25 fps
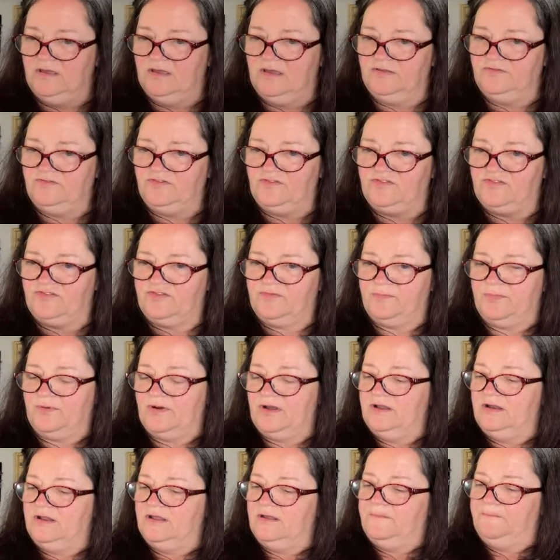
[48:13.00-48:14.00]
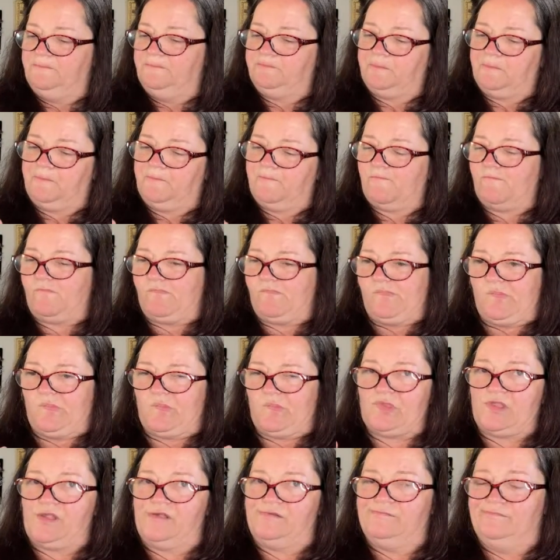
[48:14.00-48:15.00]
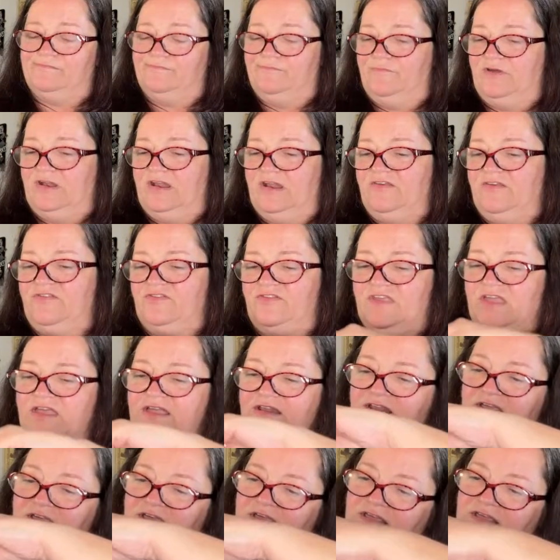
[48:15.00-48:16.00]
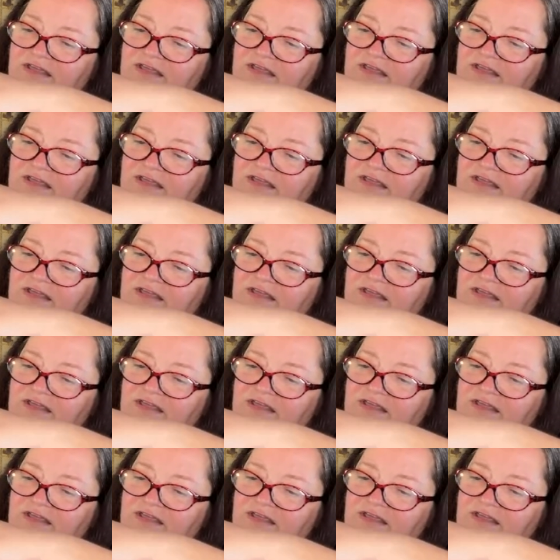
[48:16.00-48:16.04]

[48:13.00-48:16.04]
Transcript: I just sprayed it when I sayed it.